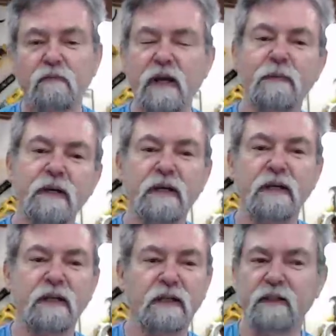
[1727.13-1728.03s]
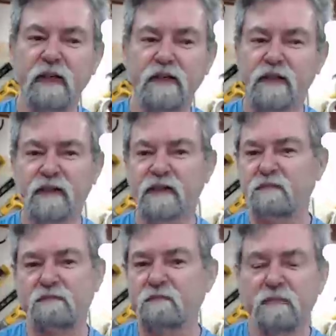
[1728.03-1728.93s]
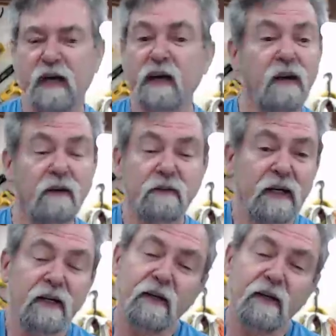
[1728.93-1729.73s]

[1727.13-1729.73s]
Maybe I don't know.